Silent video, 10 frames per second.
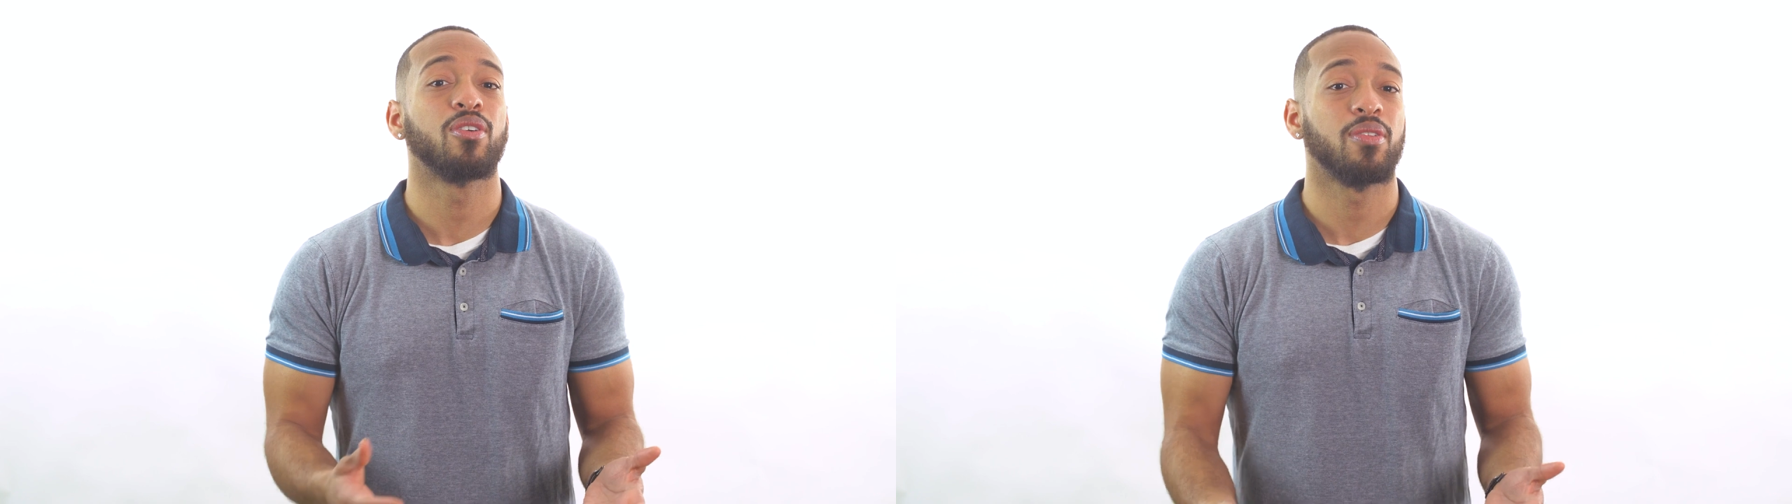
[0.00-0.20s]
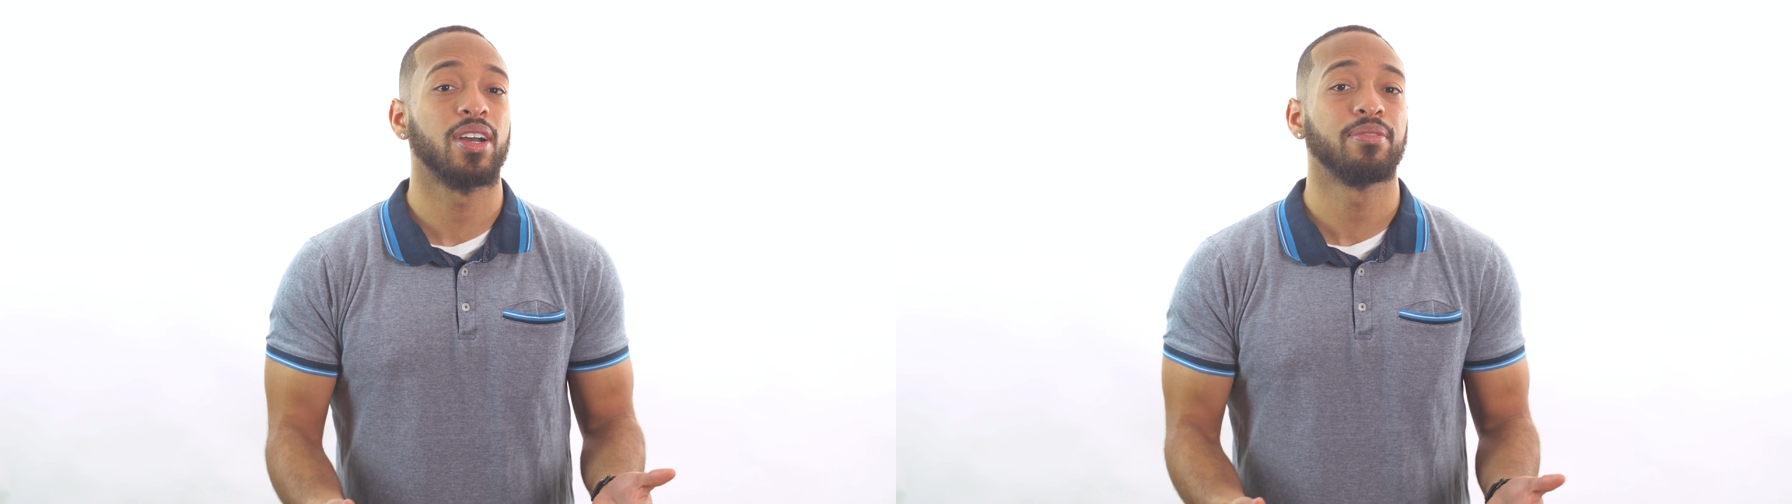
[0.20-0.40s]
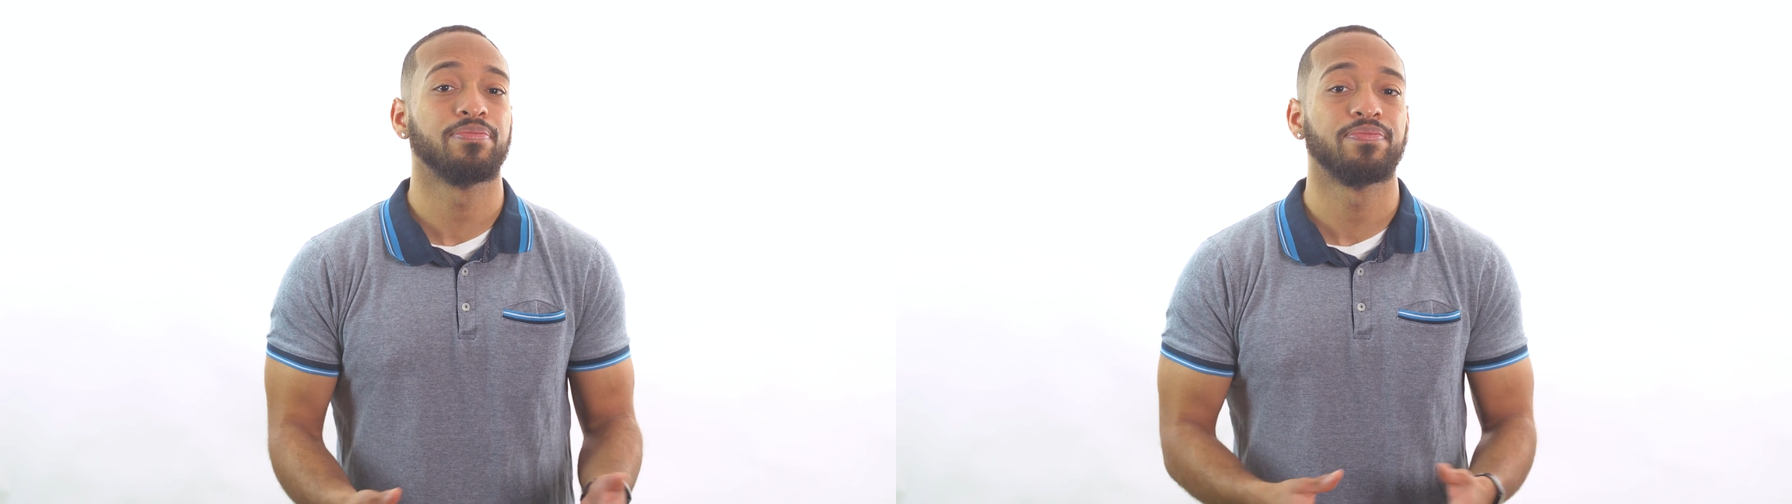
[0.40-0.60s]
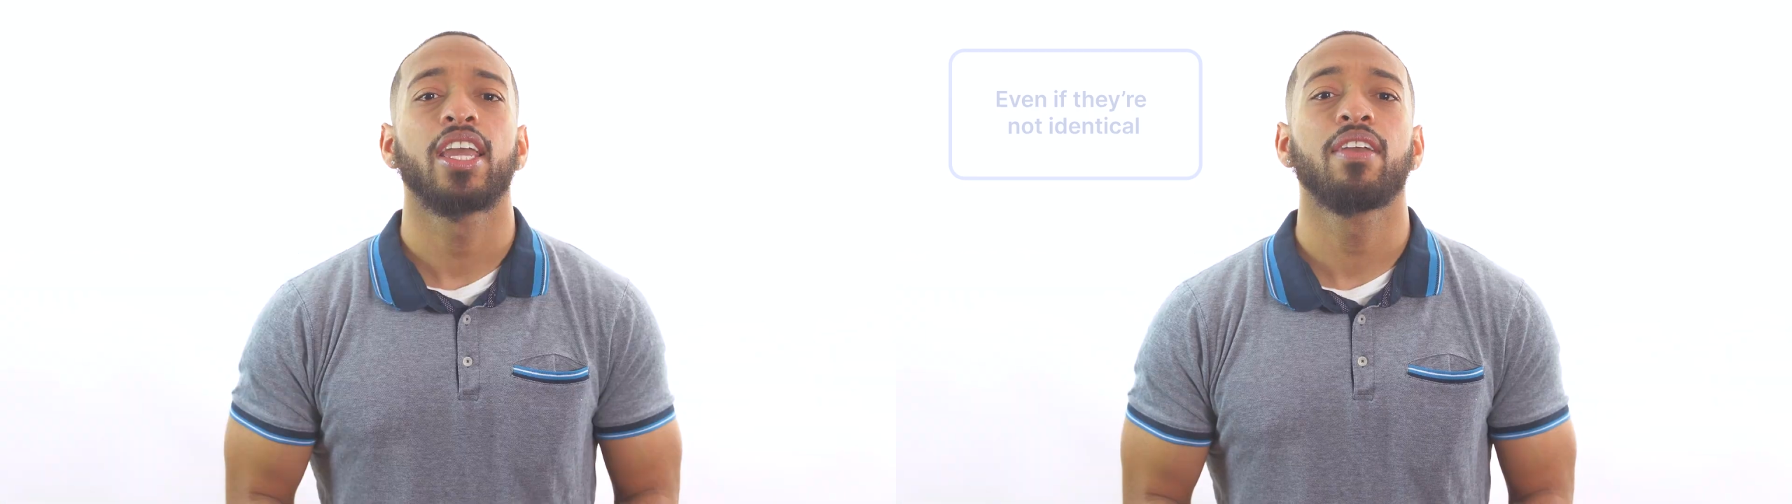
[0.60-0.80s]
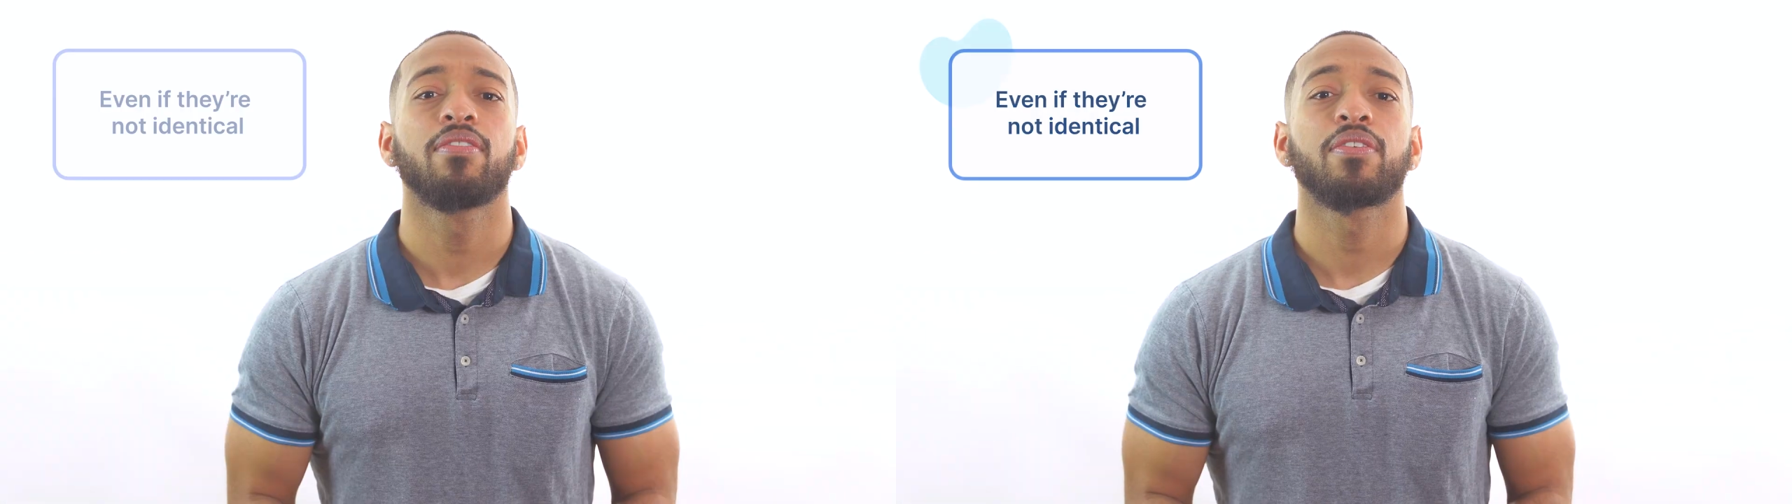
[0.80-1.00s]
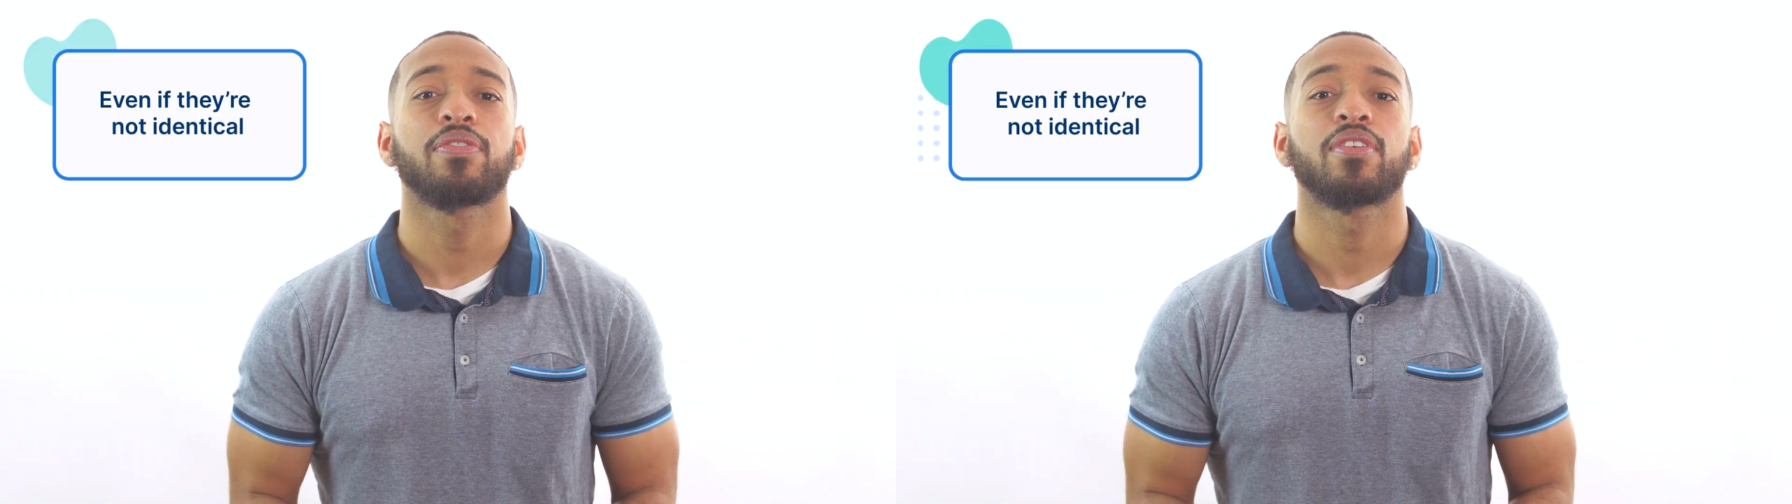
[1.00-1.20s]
URL. Even if